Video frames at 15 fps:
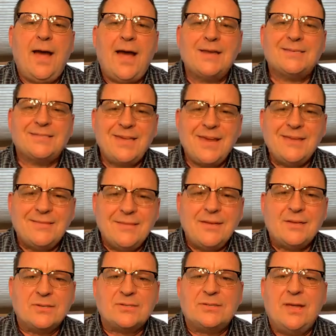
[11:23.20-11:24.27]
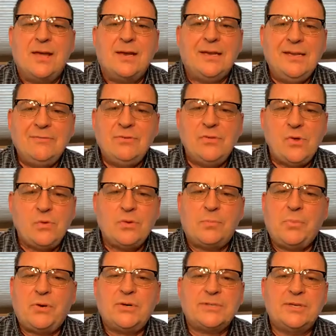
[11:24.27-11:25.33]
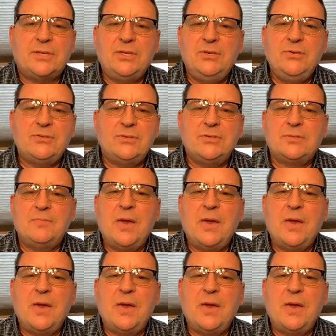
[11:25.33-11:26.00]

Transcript: I say this that even though the persecutions